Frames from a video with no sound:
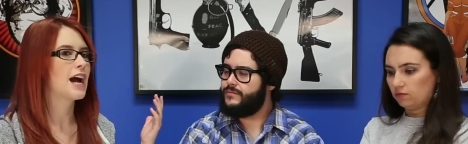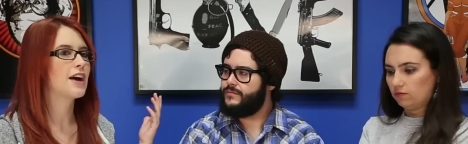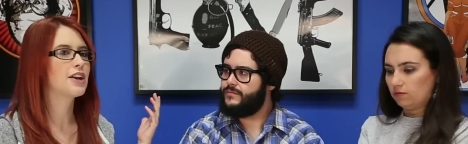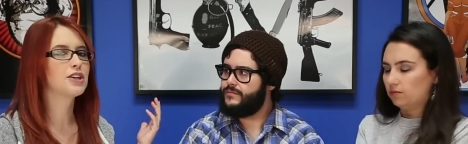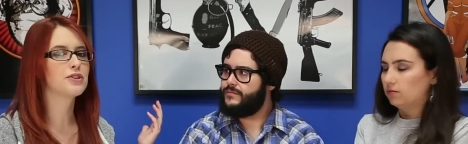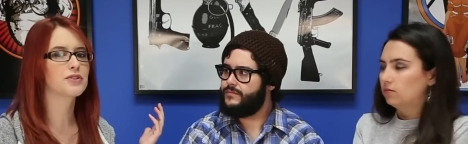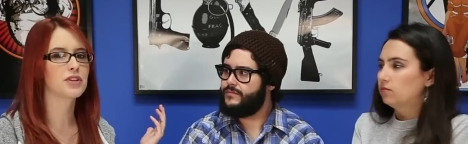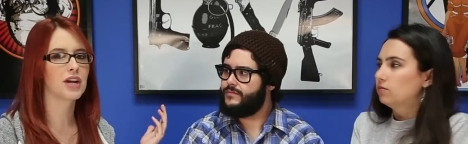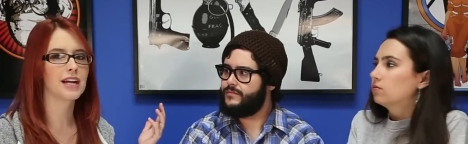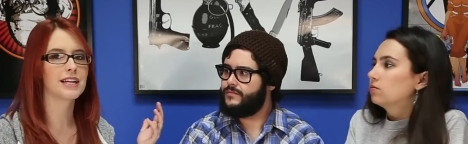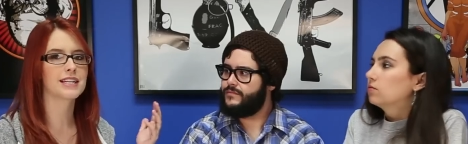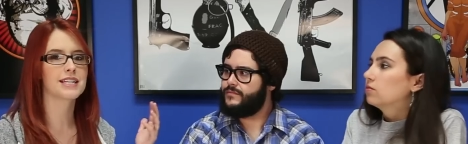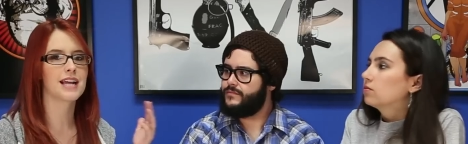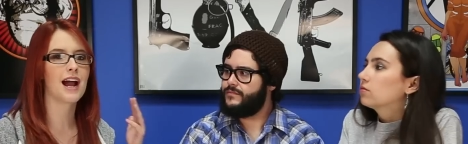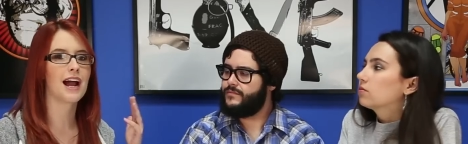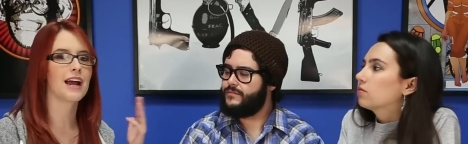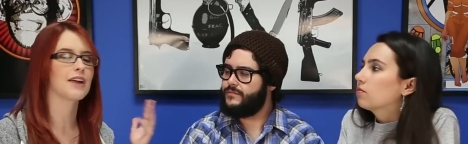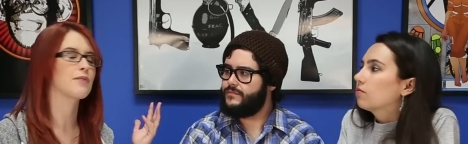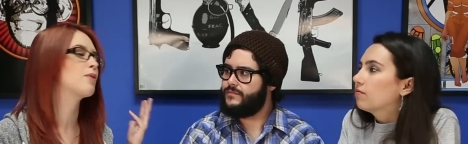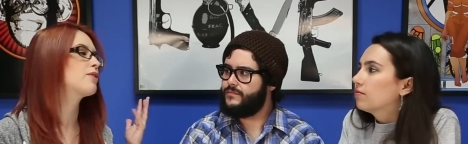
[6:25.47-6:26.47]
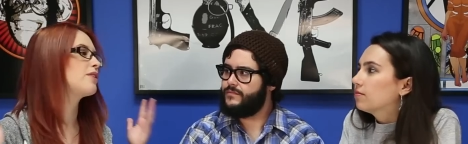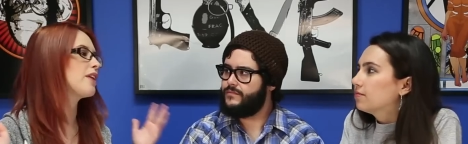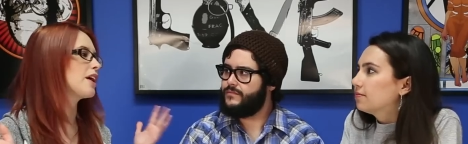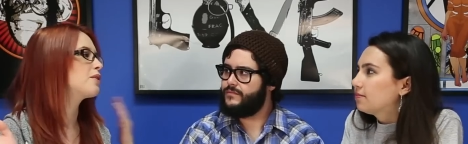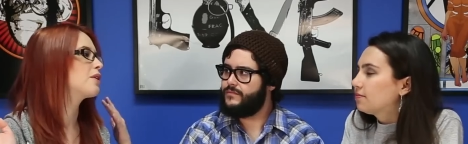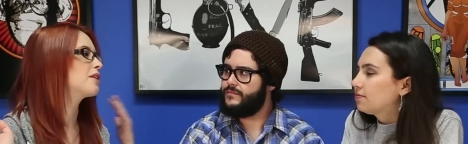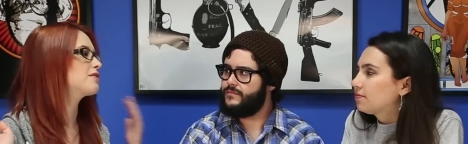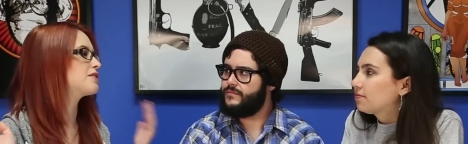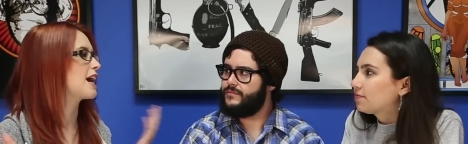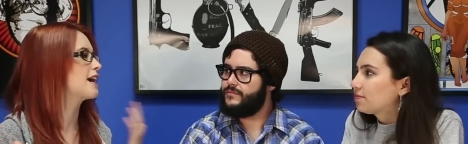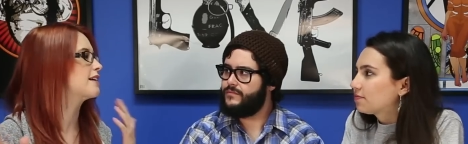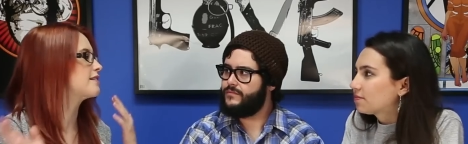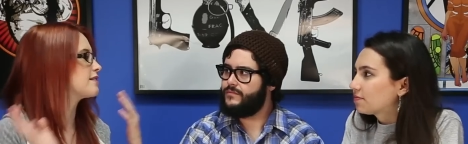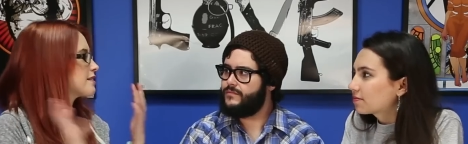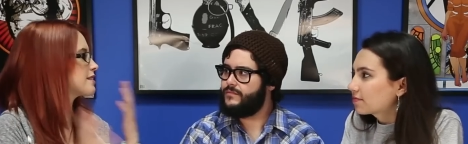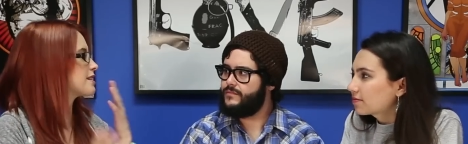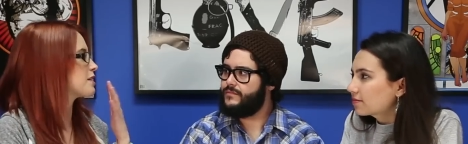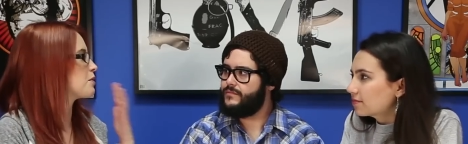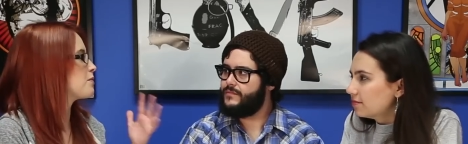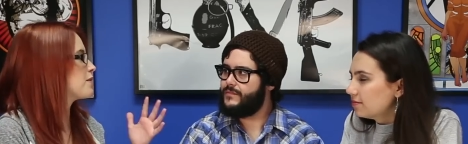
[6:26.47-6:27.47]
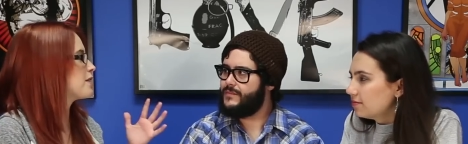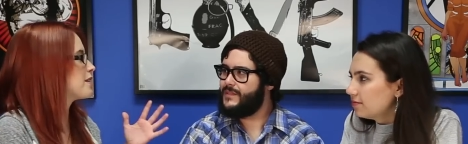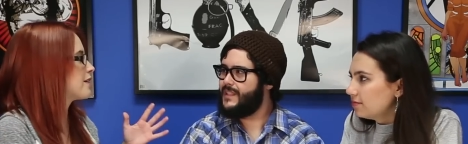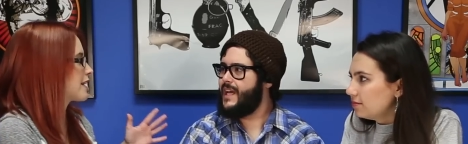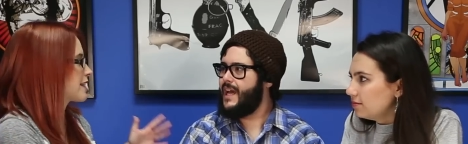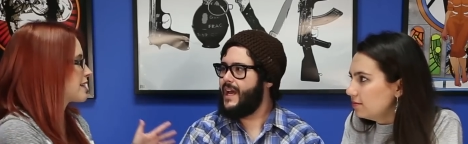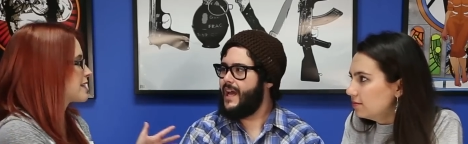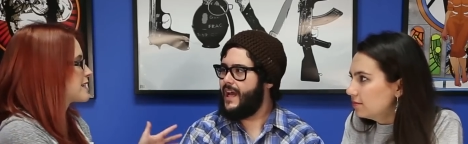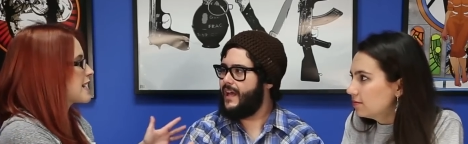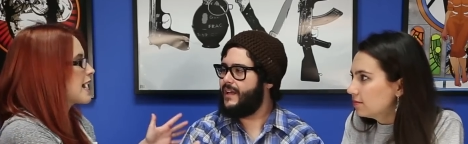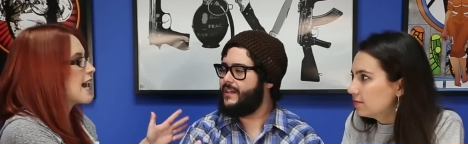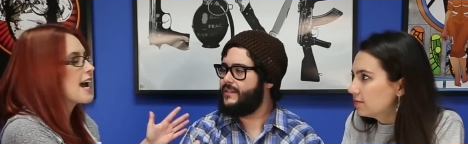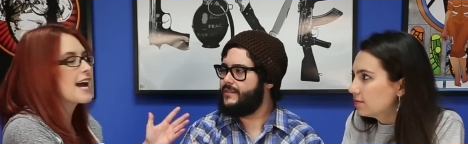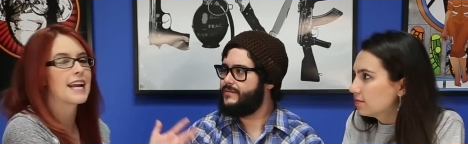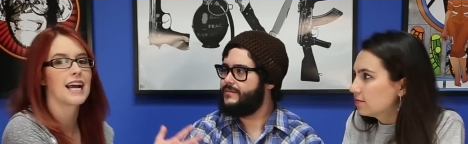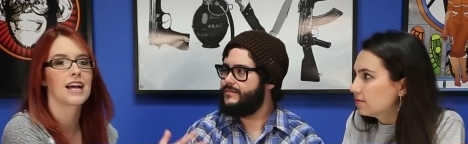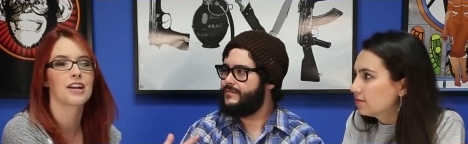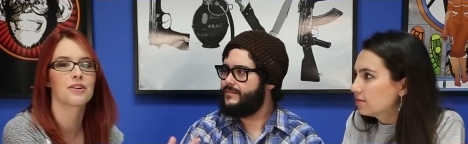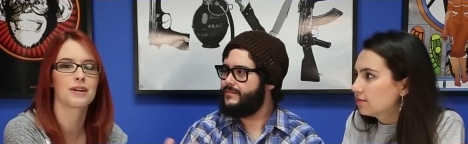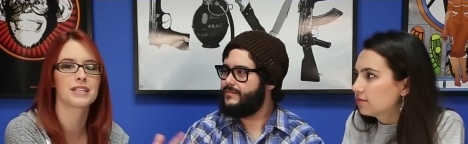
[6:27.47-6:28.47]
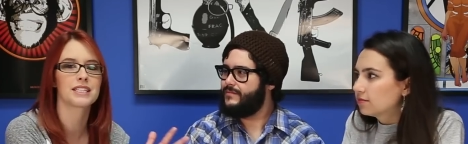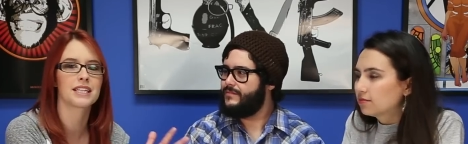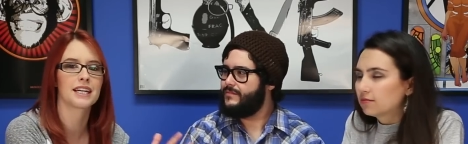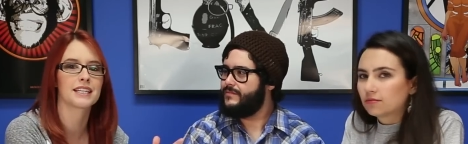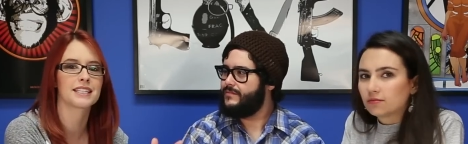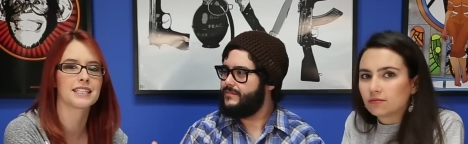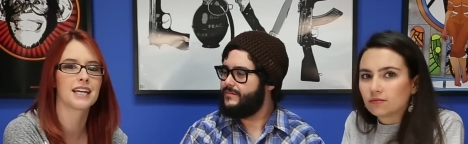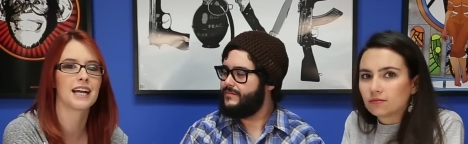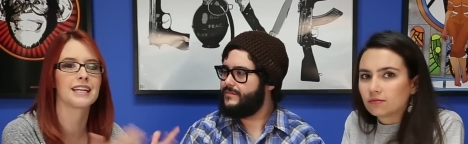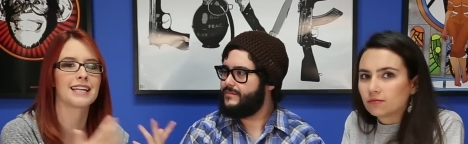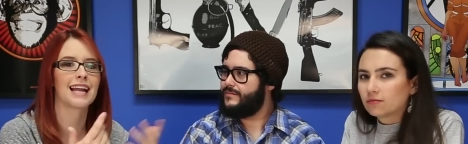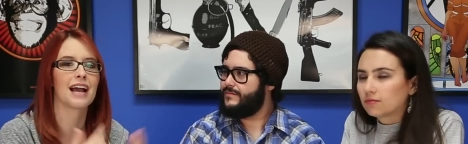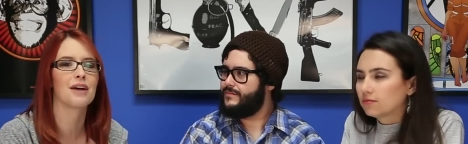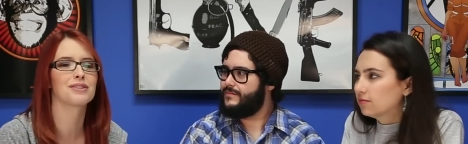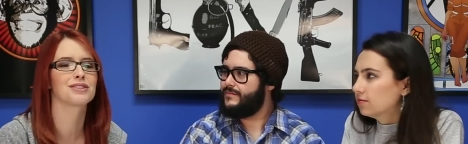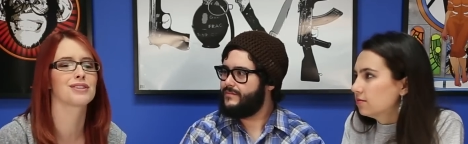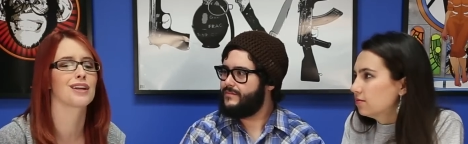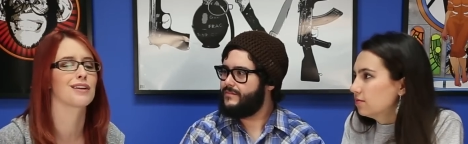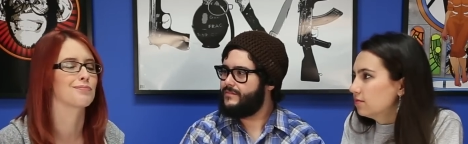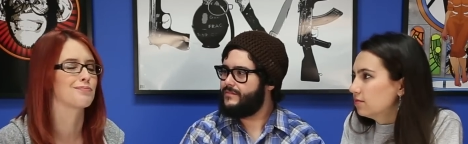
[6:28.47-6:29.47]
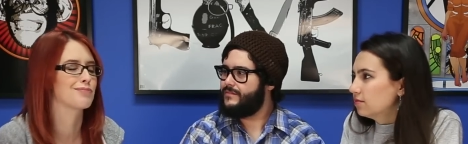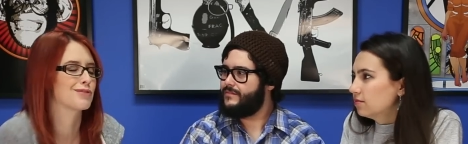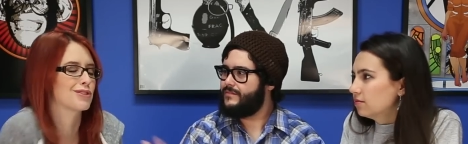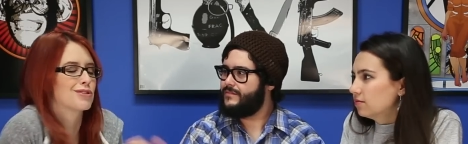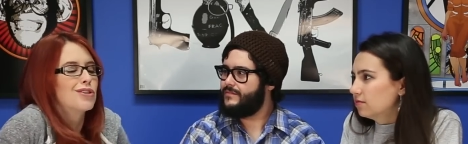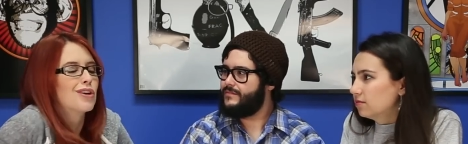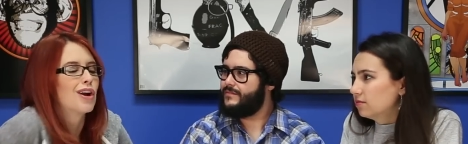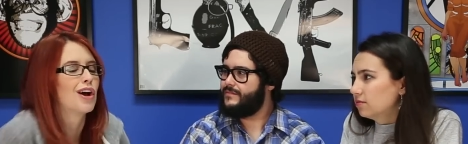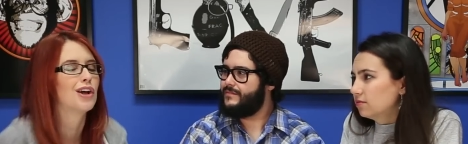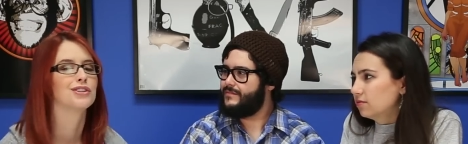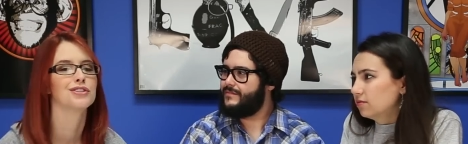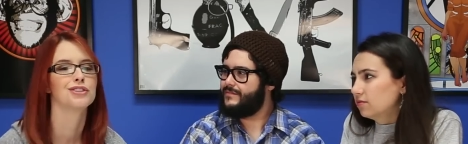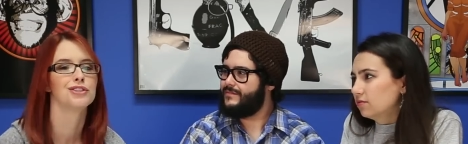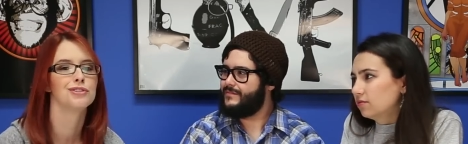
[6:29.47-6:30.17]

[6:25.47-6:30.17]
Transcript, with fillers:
Speaker 1: how do you tie a tie? Well, now you have to ask someone like, yeah. Dad, how do I tie a tie? Now it's like, Scoodles,